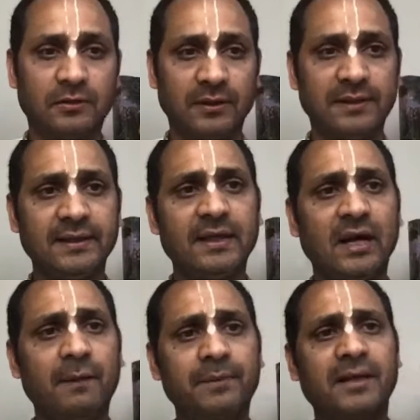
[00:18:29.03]
And then
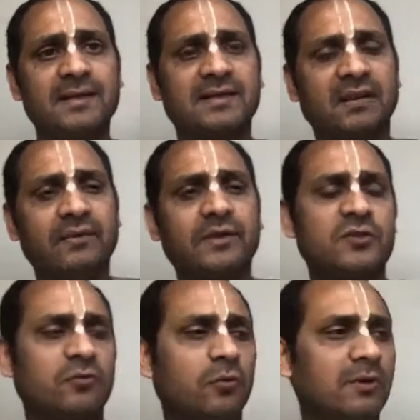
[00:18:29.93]
after describing
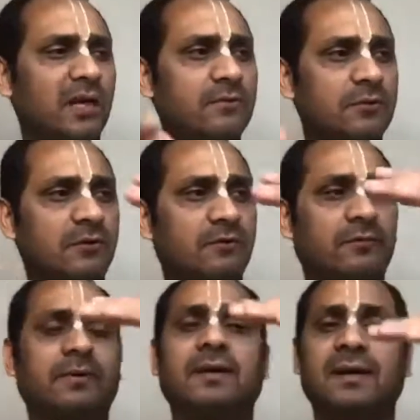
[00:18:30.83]
these four types of
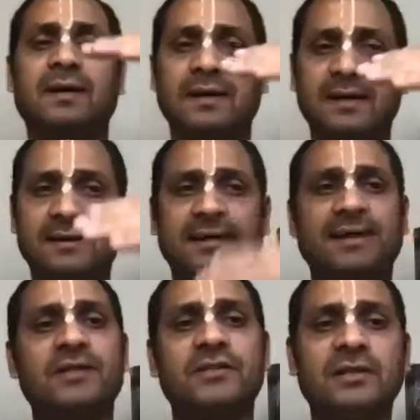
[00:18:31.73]

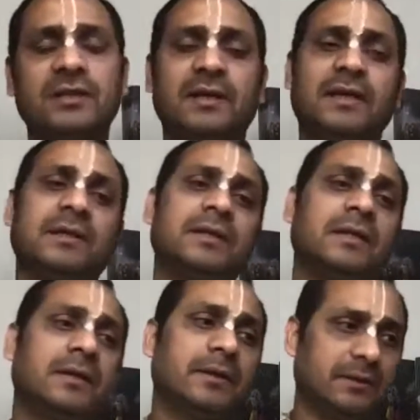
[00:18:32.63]
annihilation and
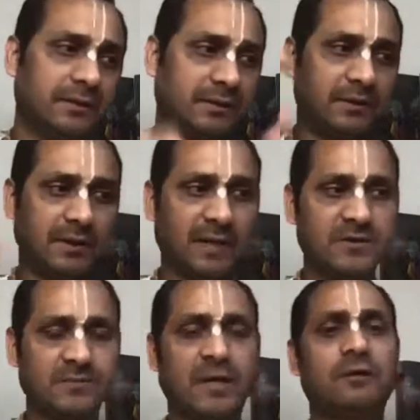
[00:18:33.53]
the
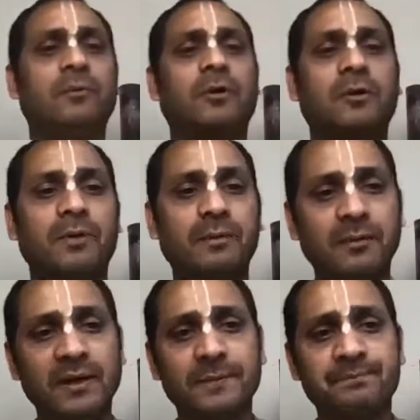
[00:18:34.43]
lifespan of Lord
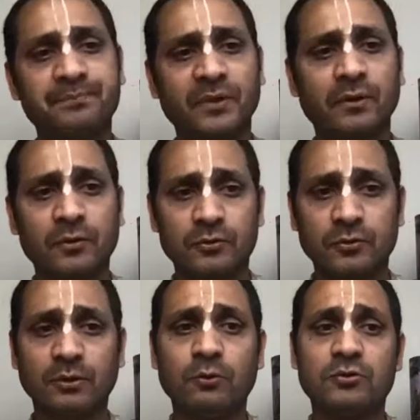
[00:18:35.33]
Brahma,
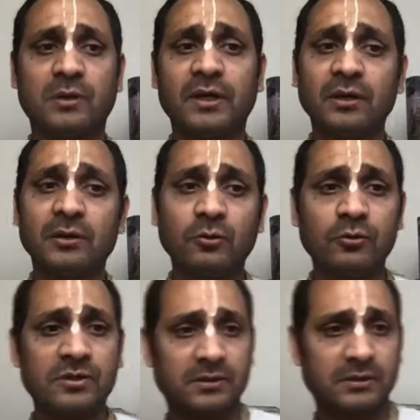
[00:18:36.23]
Sukadeva Goswami
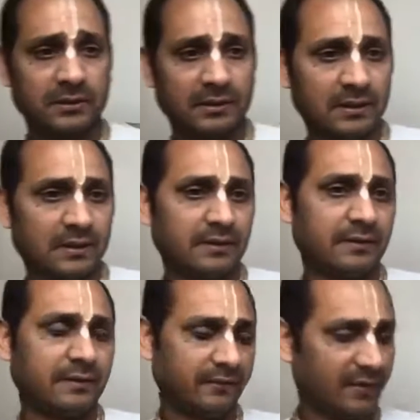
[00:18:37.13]
concludes
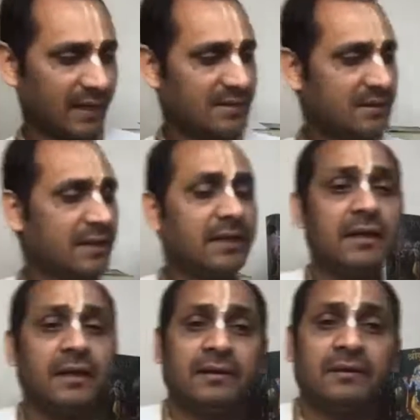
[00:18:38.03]
very nicely,
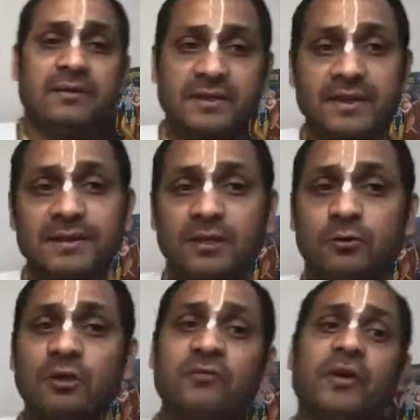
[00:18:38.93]
saying the
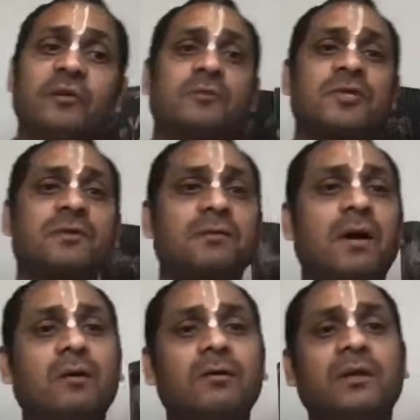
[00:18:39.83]
glorification of Srimad
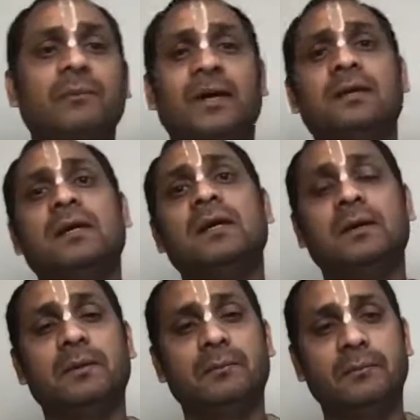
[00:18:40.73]
Bhagavatam and the
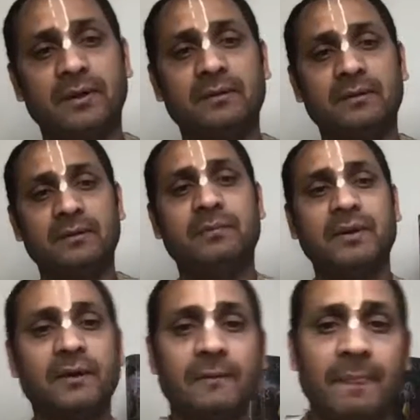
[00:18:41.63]

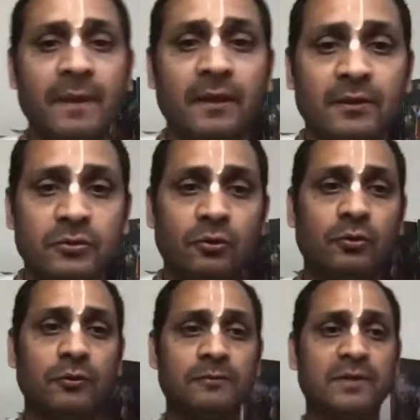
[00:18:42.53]
Parampara.
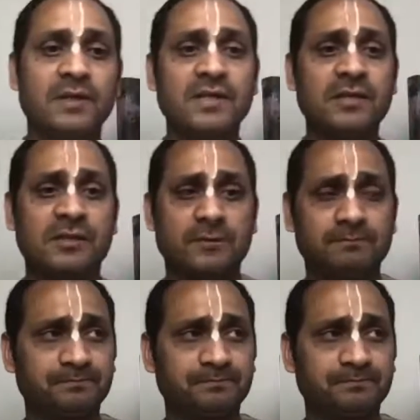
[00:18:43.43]
So he says,